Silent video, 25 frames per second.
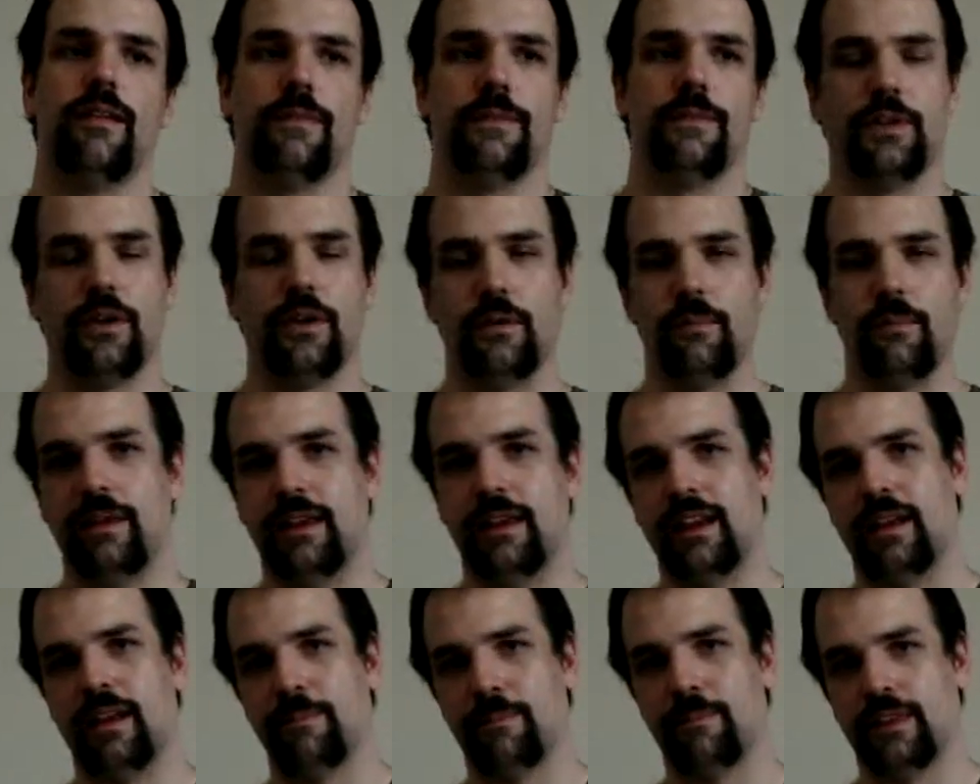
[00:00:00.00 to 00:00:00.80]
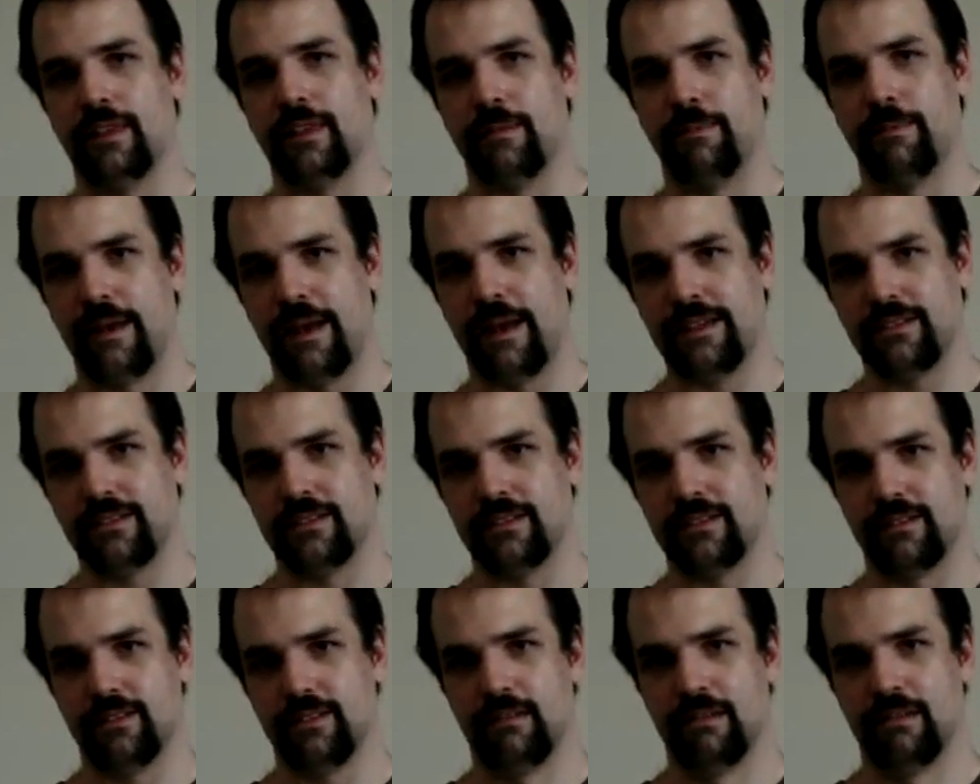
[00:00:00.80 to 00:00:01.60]
It may not be the
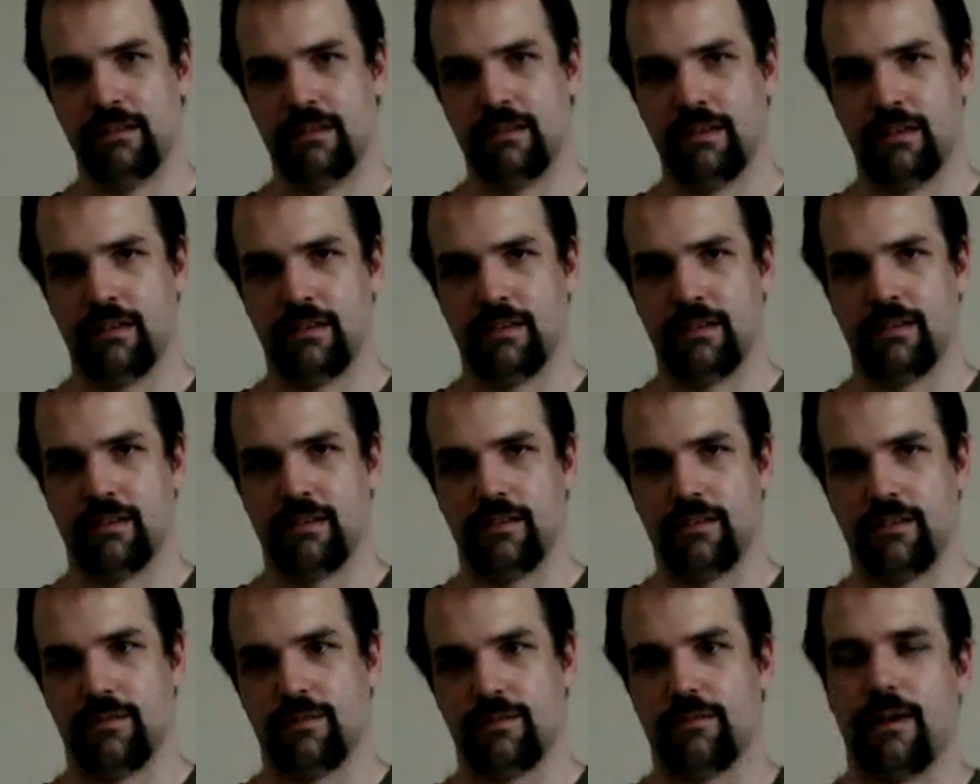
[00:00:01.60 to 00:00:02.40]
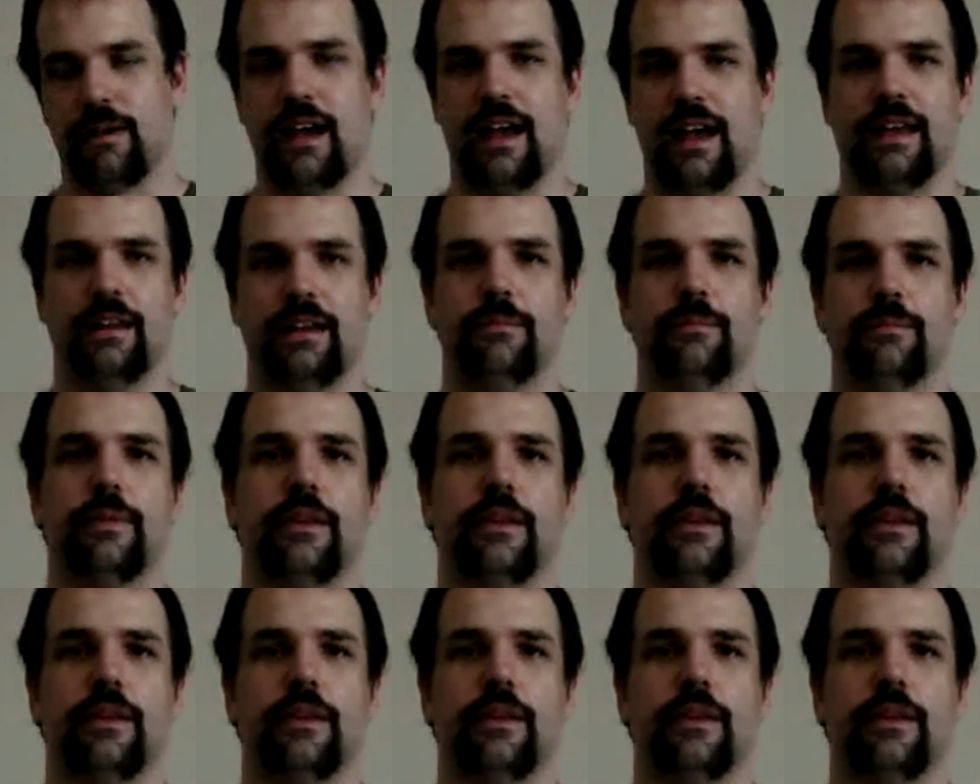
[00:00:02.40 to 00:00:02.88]
best ride,